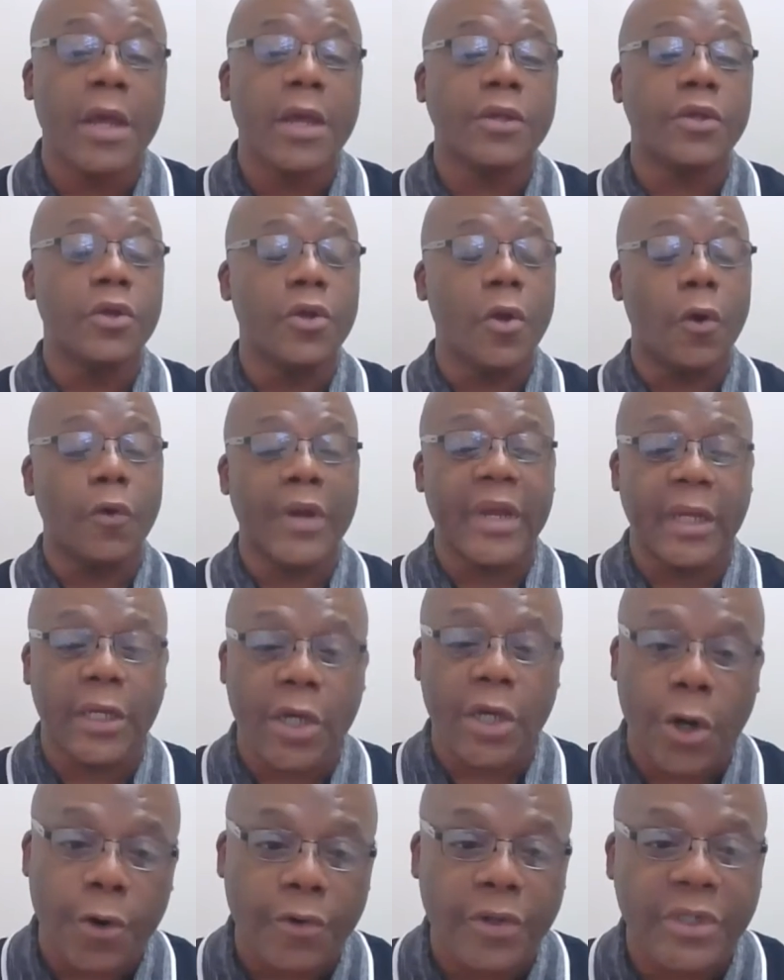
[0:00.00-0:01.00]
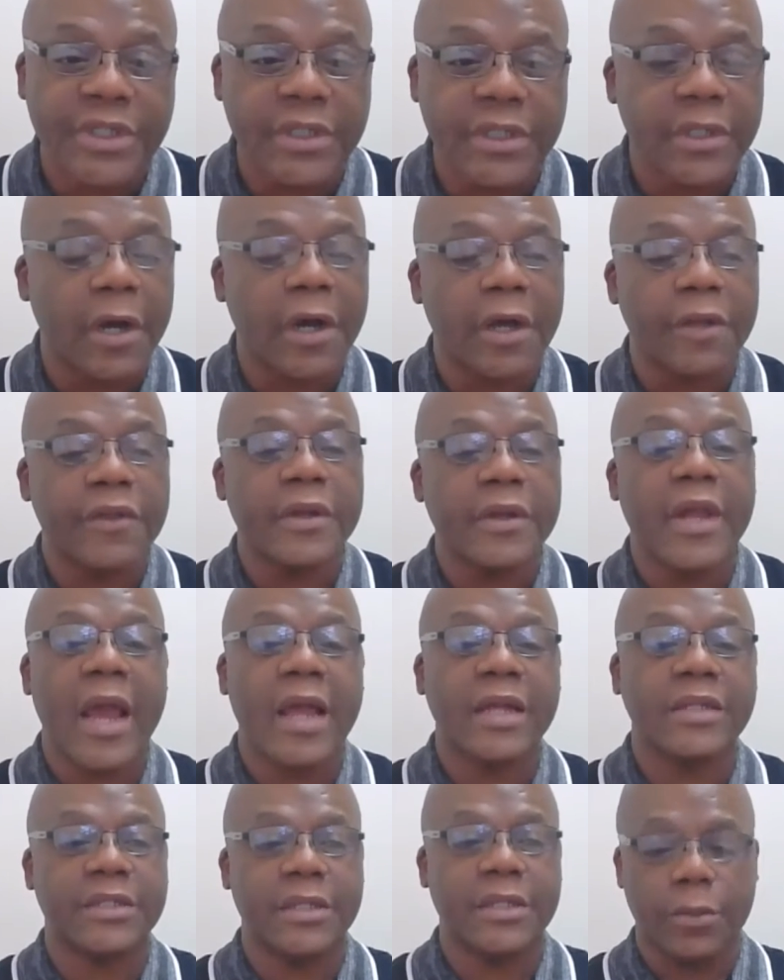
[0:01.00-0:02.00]
encouraging other
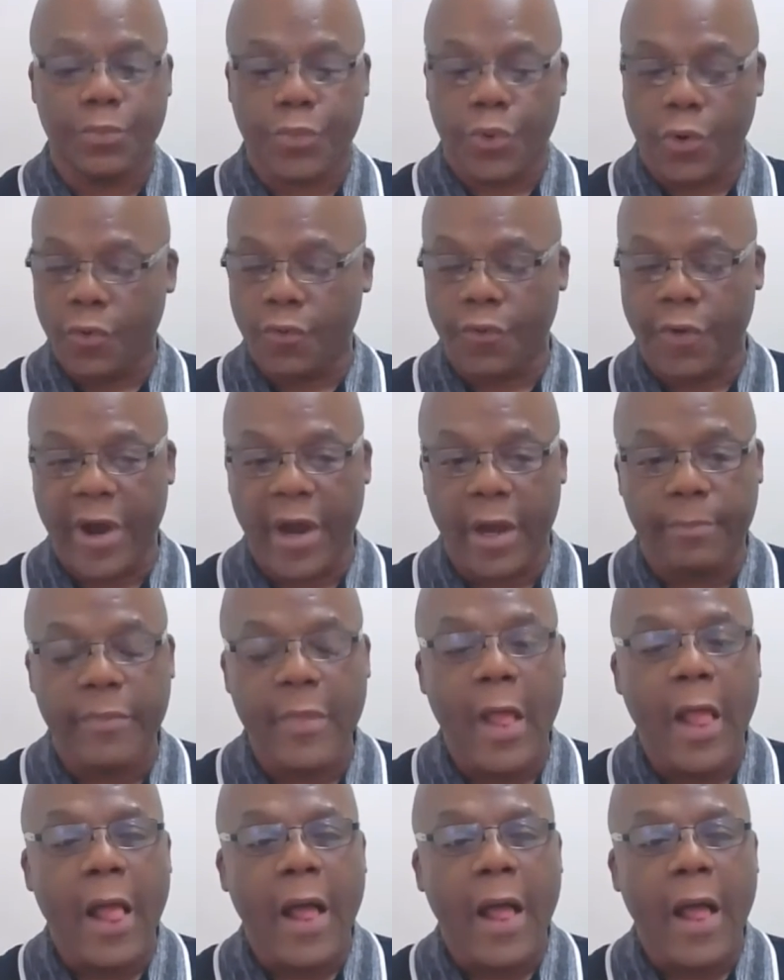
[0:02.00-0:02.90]
dads in the program.